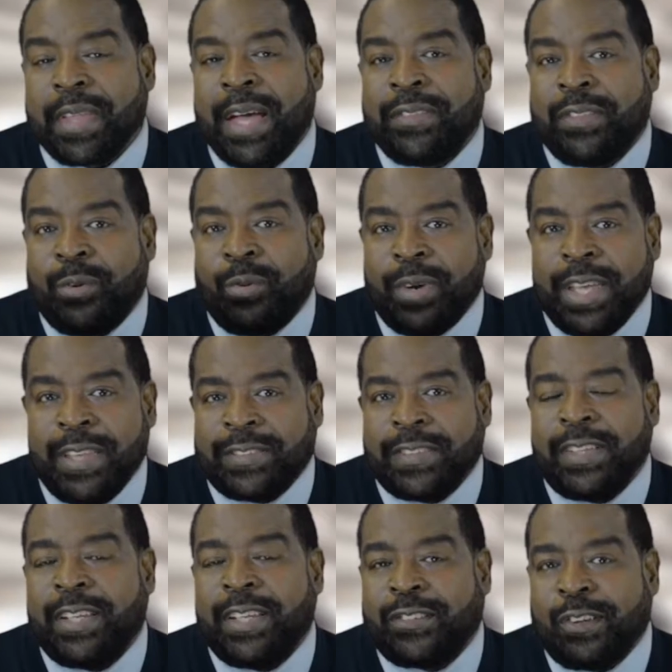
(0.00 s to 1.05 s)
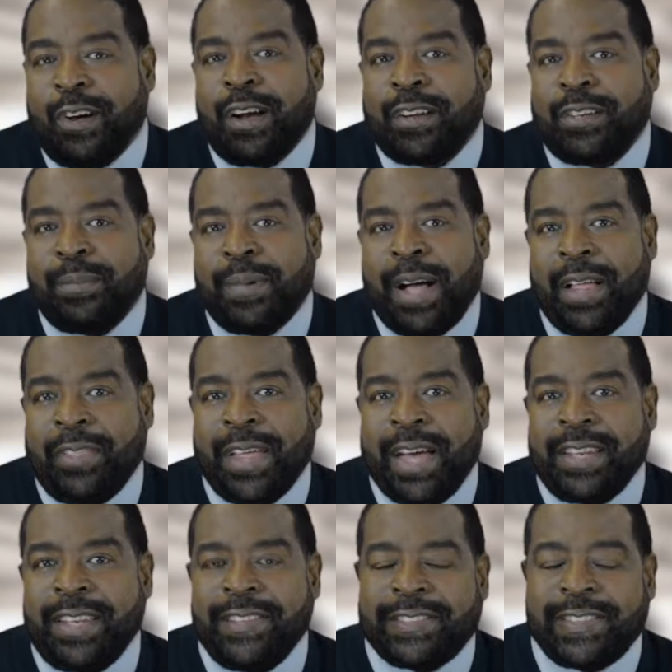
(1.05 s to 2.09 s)
And the reason he talked about
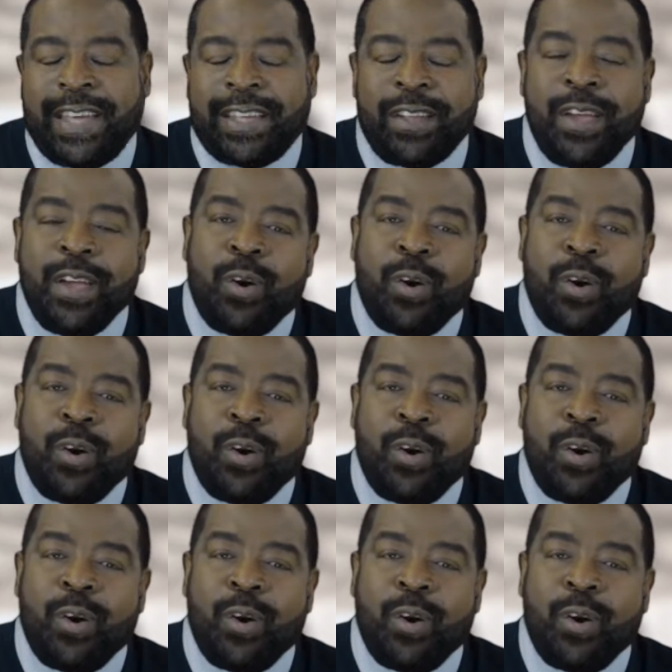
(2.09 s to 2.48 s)
that, he said,